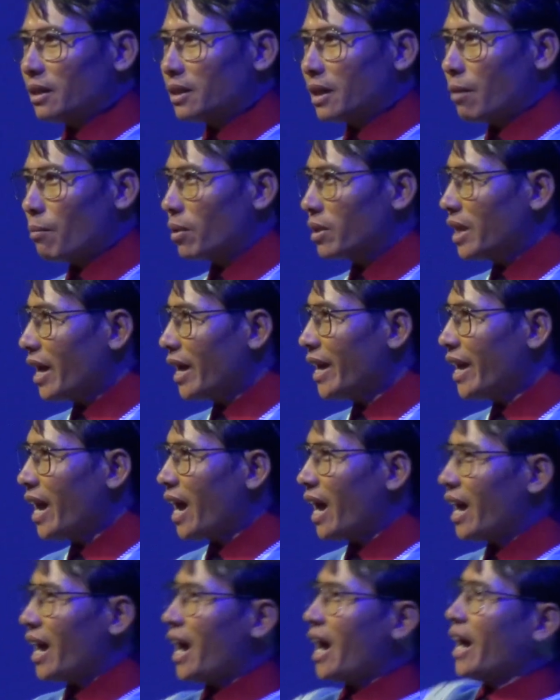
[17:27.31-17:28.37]
sra mo da ha
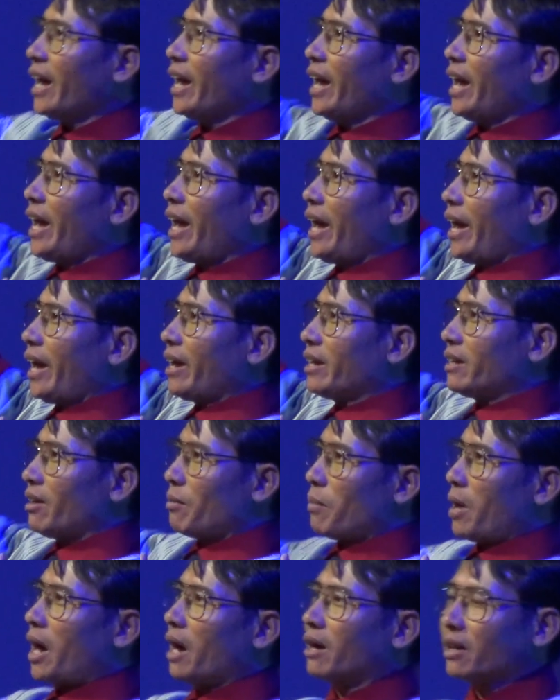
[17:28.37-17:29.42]
ya a he no
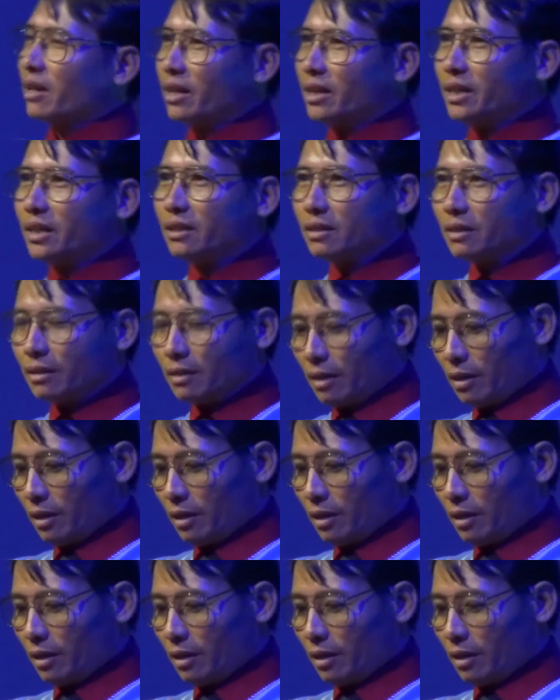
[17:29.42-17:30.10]
ma ha ka de ni di